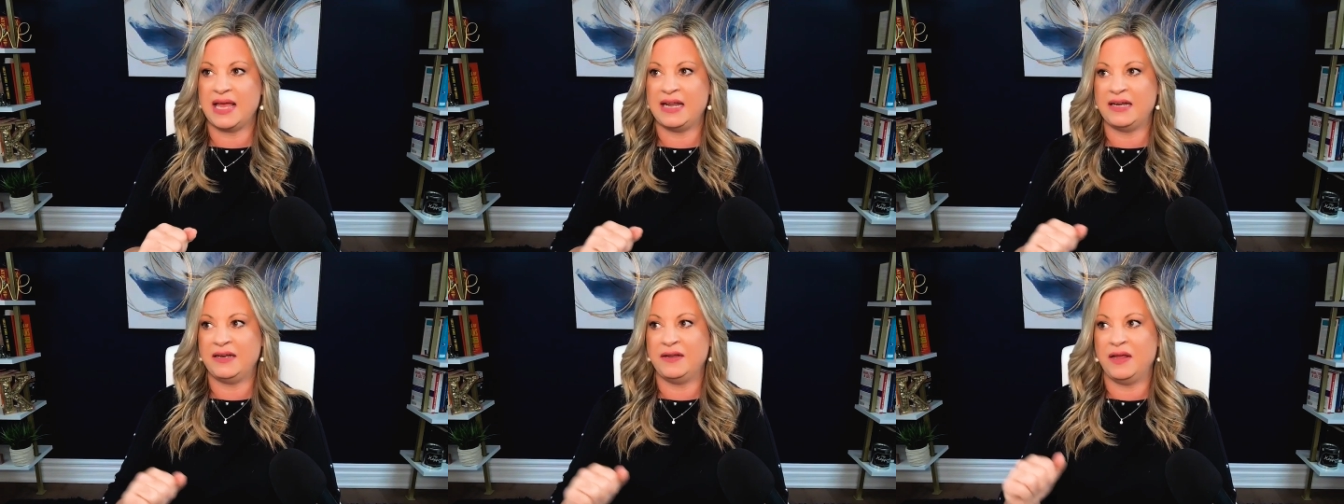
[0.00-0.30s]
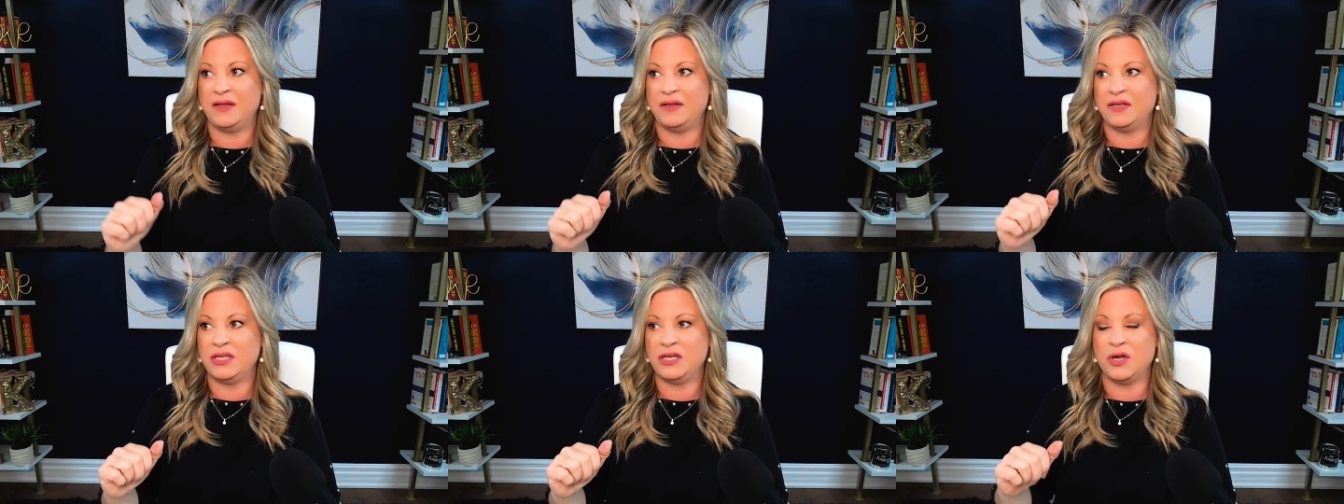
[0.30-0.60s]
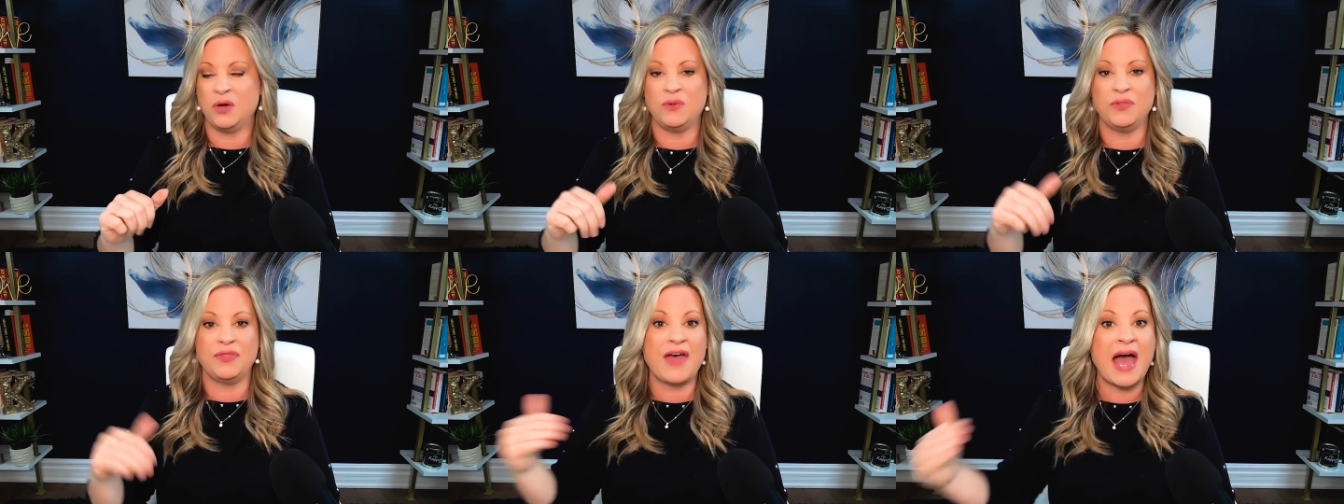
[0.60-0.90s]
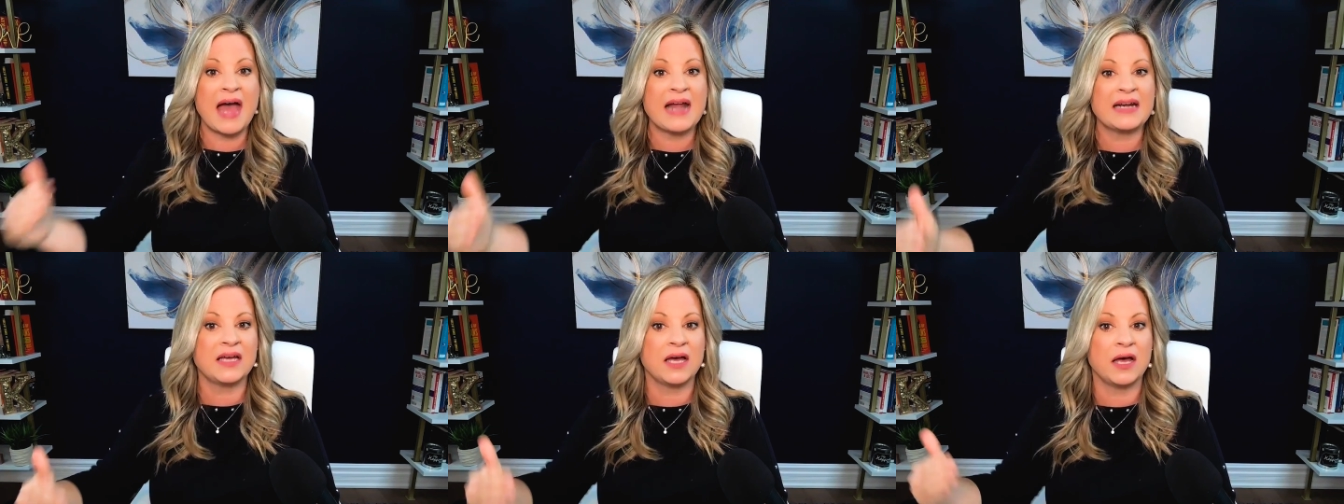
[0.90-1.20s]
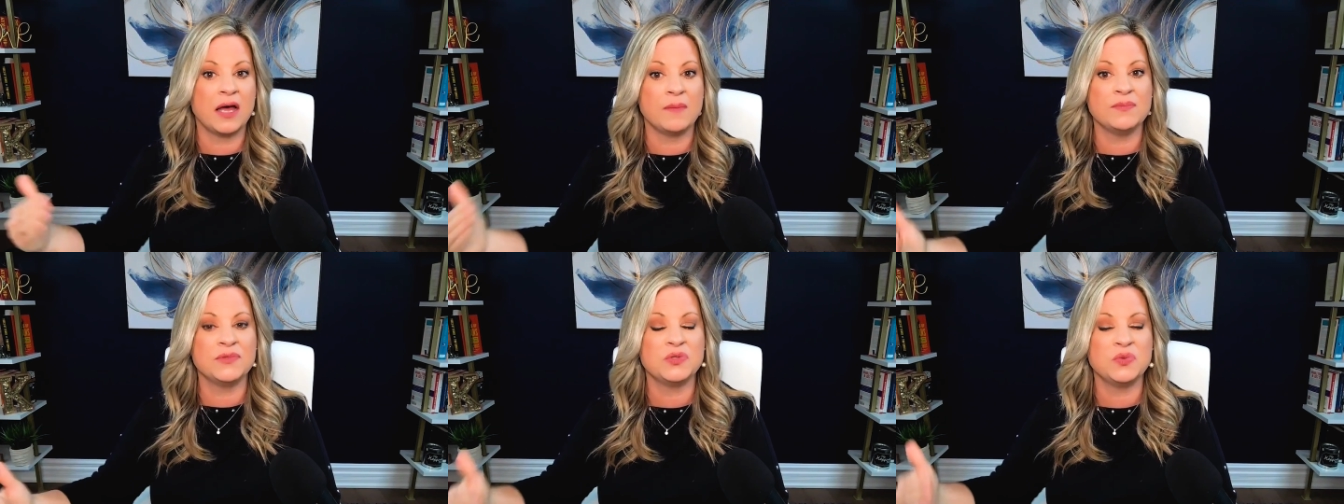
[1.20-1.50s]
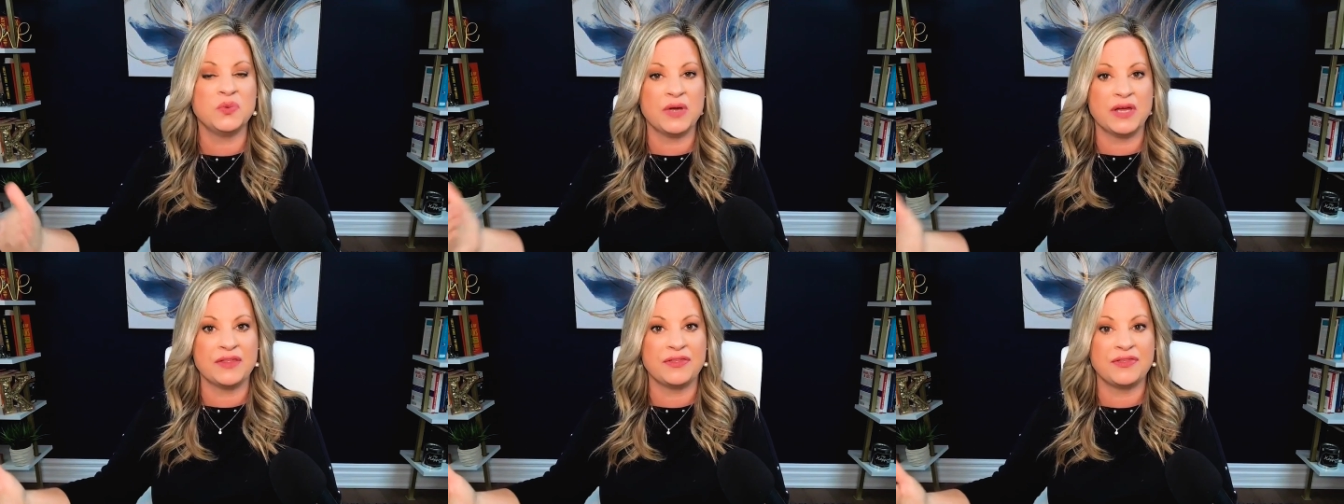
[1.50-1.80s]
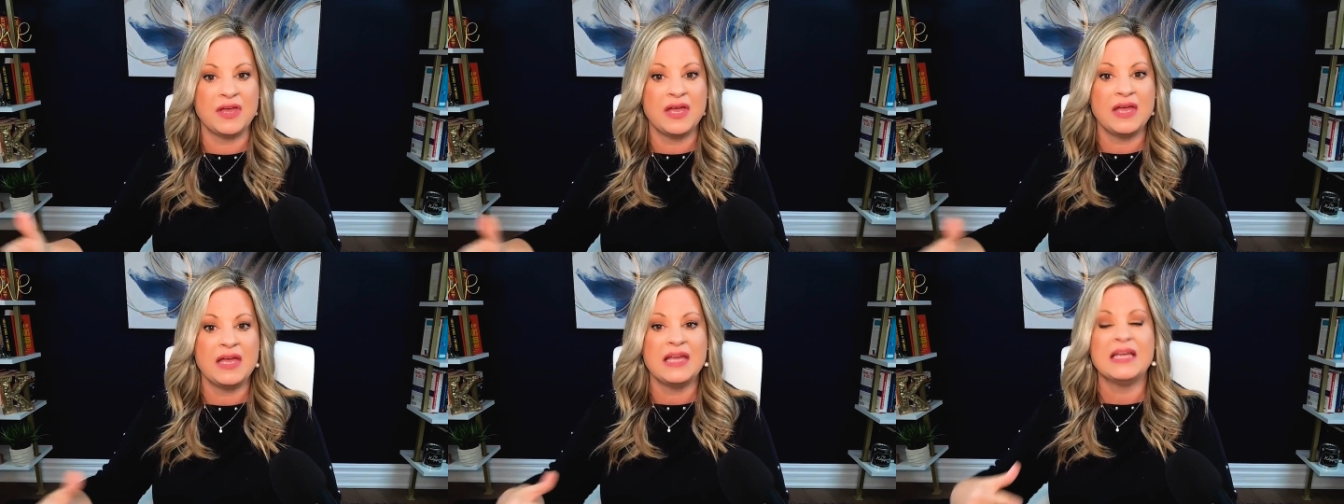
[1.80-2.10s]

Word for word: And, you know, that comes with